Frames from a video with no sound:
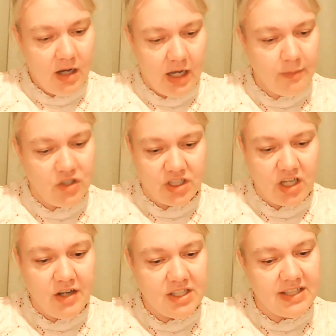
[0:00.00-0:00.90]
I'm just
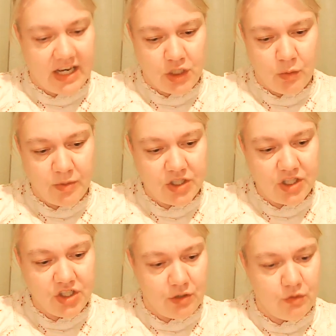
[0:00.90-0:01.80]
going to send you up to the
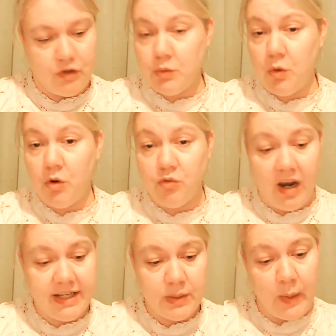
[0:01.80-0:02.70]
children's ward
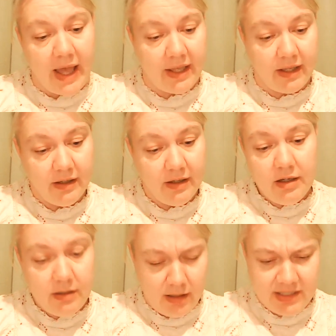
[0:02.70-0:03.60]
right away.
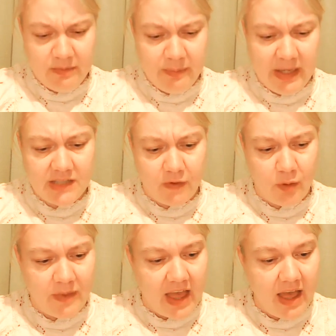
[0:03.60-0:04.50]
Nice and
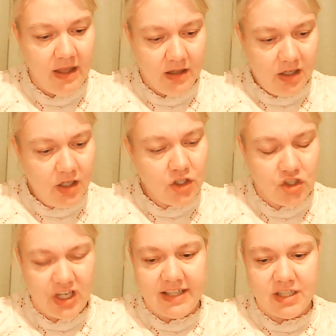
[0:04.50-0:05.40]
peaceful up there. You
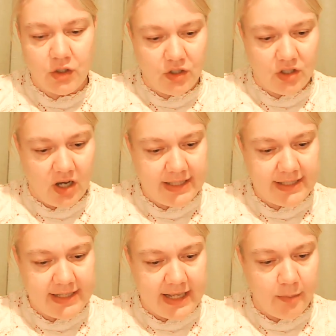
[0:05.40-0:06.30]
should get a good night's
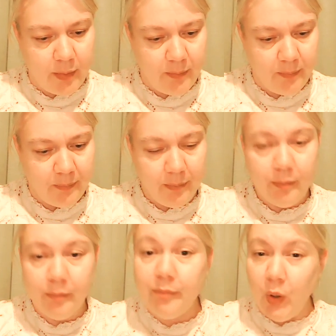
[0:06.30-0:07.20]
sleep.
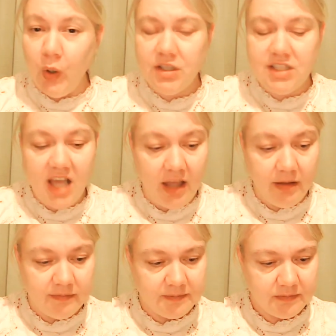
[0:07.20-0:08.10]

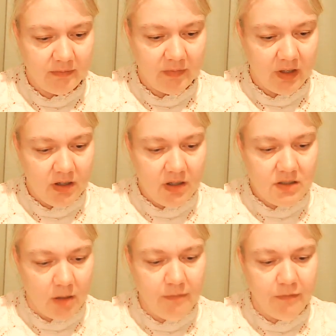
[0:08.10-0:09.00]
Porter!
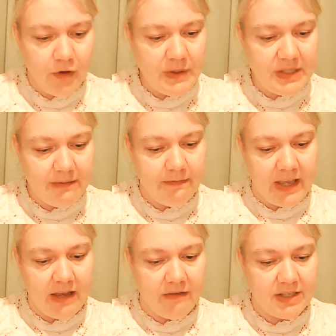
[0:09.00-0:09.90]
Tom froze in
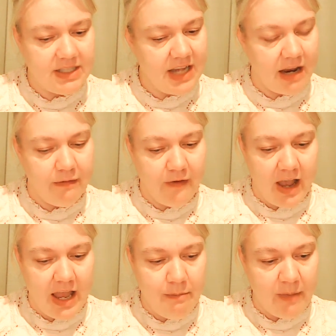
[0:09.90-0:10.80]
fear as the
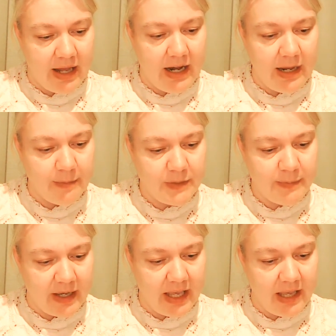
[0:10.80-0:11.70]
terrifying man limped
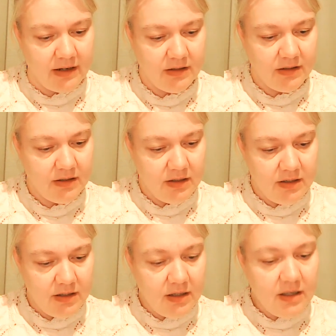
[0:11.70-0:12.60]
back in.
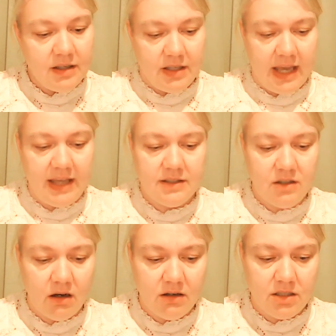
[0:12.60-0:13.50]
Yes,
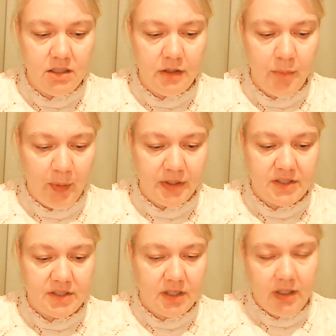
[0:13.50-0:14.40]
Dr.
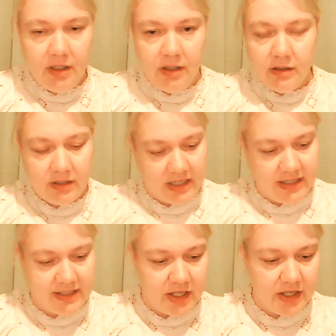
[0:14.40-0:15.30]
Lupus, sir, he
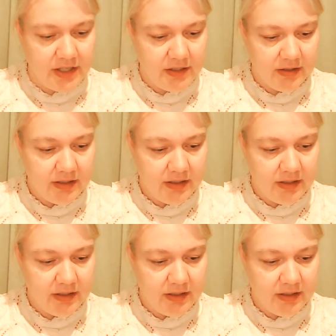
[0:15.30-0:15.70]
slurred.